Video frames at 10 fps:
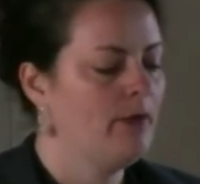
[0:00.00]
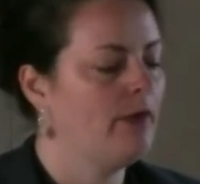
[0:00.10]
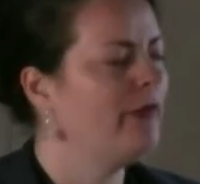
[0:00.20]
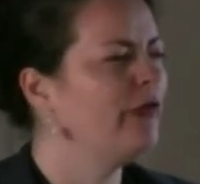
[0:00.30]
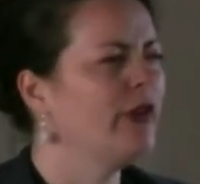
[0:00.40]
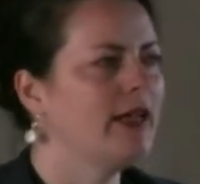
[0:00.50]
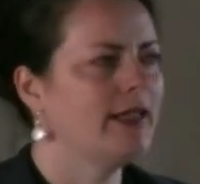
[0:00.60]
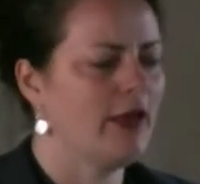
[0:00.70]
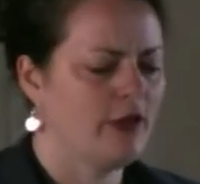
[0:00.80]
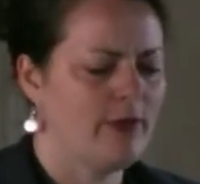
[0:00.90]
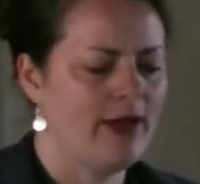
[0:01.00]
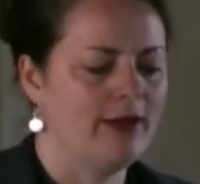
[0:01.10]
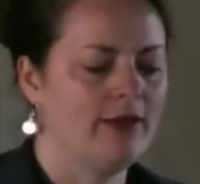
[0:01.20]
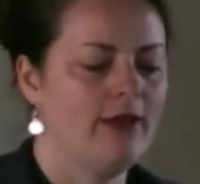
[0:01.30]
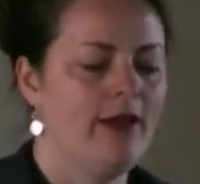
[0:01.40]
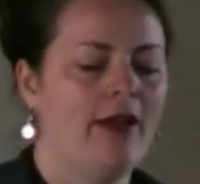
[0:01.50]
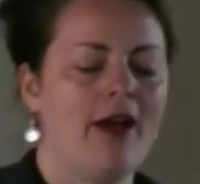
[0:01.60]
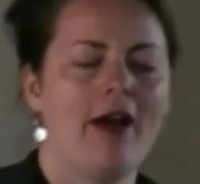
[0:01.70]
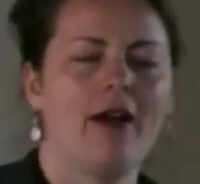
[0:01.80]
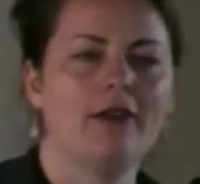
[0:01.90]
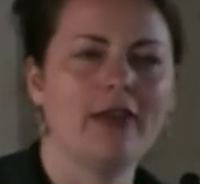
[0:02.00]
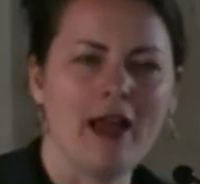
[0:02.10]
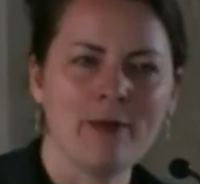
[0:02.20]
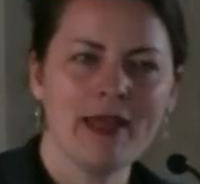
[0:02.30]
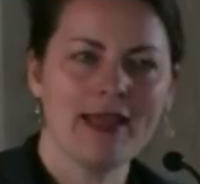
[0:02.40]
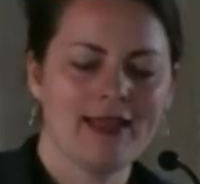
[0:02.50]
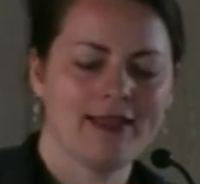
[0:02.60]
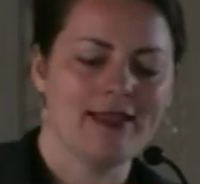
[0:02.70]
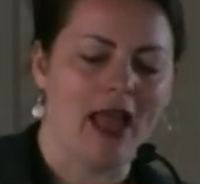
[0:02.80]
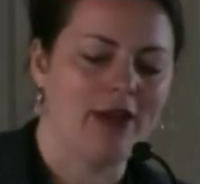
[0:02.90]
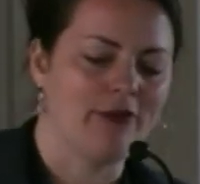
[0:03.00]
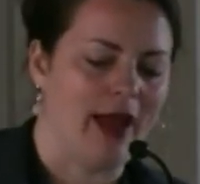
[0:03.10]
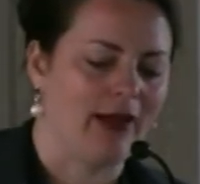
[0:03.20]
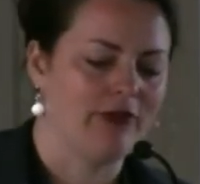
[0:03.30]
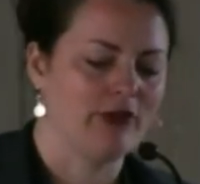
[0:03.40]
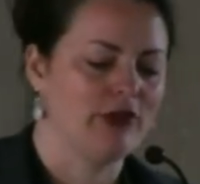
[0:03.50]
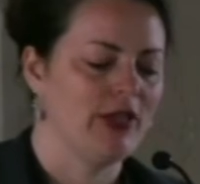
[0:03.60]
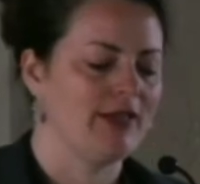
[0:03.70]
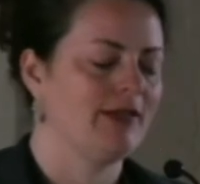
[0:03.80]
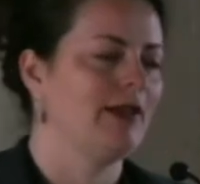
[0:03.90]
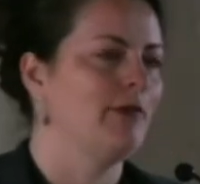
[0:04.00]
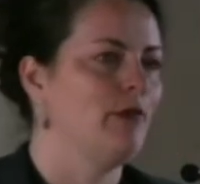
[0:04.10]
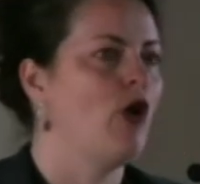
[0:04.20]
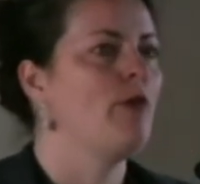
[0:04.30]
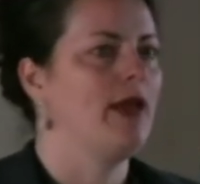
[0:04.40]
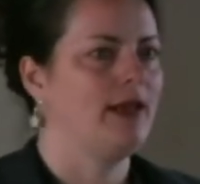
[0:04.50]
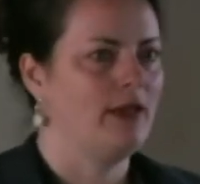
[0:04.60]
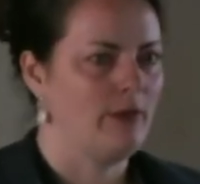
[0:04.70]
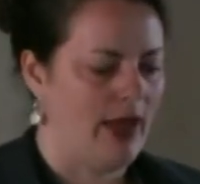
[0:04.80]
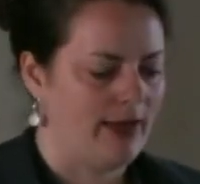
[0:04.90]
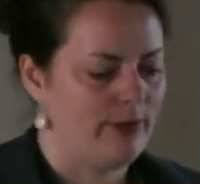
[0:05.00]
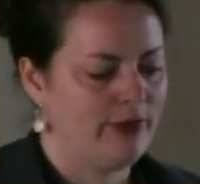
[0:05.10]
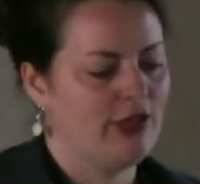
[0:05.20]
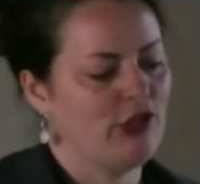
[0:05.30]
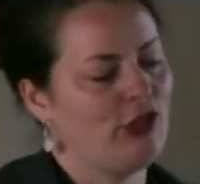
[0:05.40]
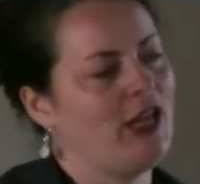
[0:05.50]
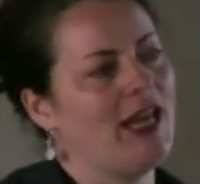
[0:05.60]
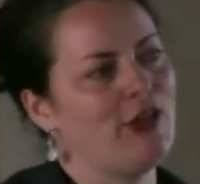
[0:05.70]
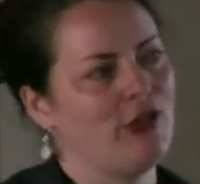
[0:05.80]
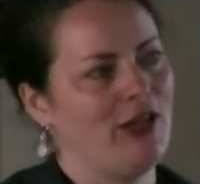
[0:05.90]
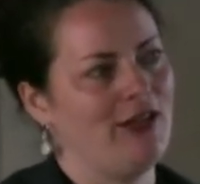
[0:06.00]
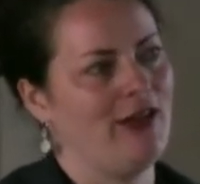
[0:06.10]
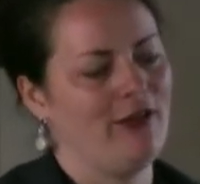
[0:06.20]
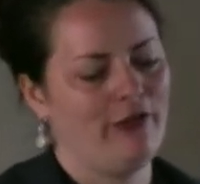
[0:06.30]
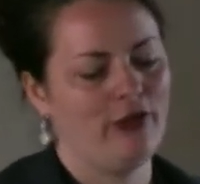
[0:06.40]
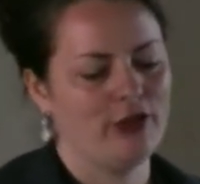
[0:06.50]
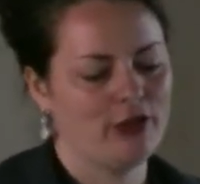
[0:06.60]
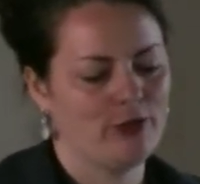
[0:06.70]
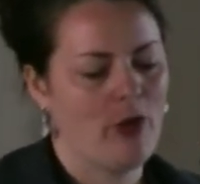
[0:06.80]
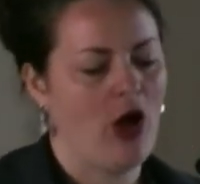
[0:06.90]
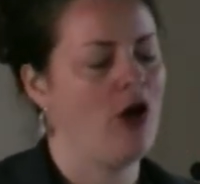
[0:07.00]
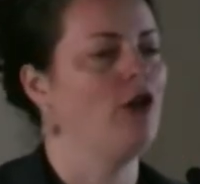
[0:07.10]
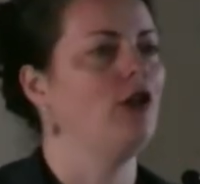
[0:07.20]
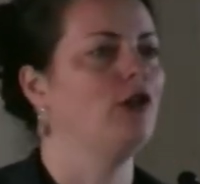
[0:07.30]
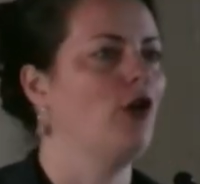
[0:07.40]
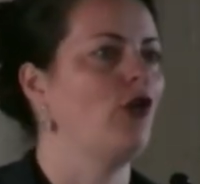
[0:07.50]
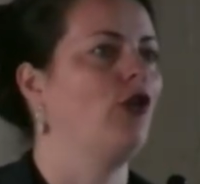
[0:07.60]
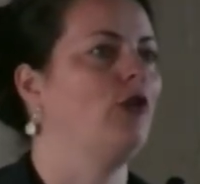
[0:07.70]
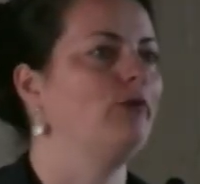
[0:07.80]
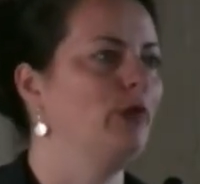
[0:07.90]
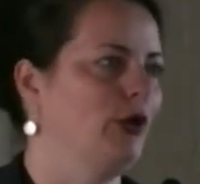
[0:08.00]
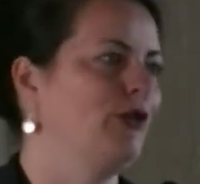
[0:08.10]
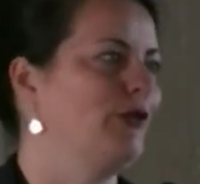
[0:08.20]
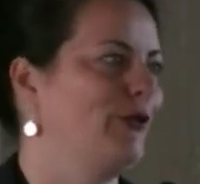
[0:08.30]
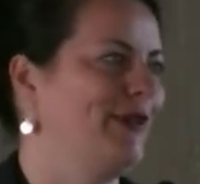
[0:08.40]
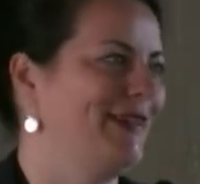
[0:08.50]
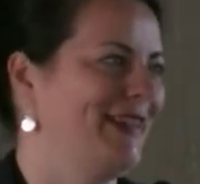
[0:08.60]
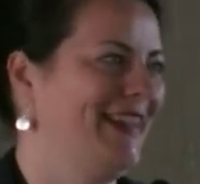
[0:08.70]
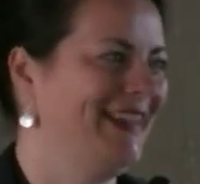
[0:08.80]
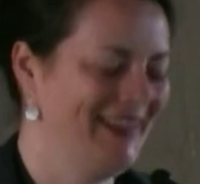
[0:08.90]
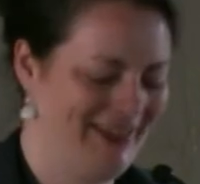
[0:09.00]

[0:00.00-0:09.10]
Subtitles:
But before I tell you about it, allow me to get sidetracked for just a moment in my appreciation for small local bookstores.